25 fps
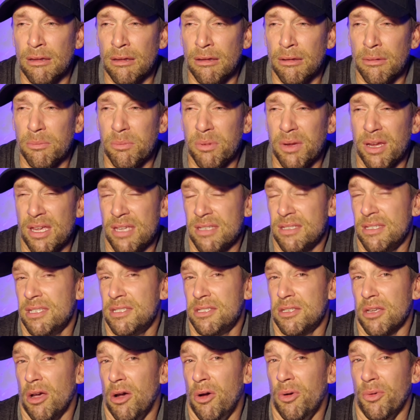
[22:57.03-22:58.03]
Because it's
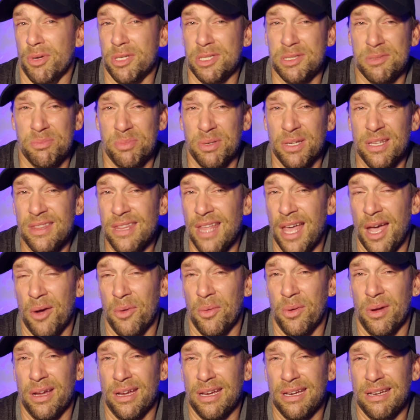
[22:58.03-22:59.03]
always been that
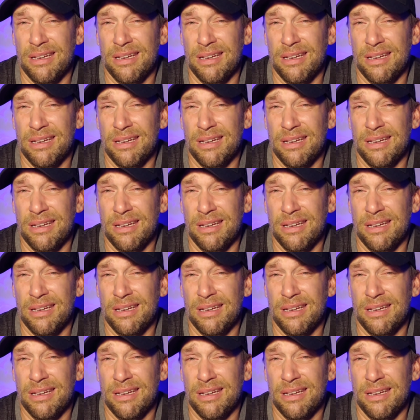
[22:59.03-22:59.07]
way.